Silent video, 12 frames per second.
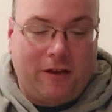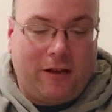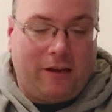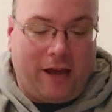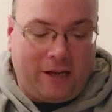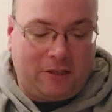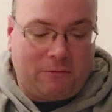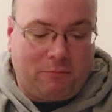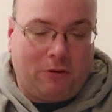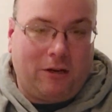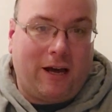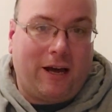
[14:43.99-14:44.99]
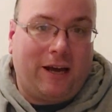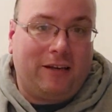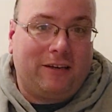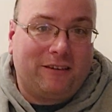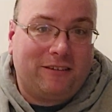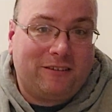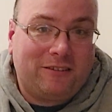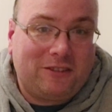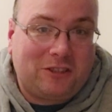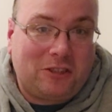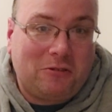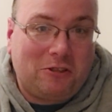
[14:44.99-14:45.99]
and actually put
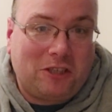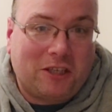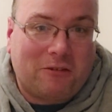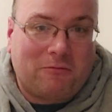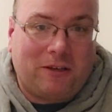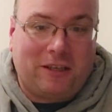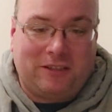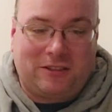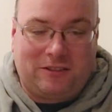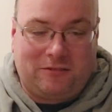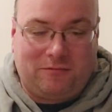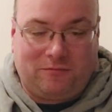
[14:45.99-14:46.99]
on 2 chicken rings.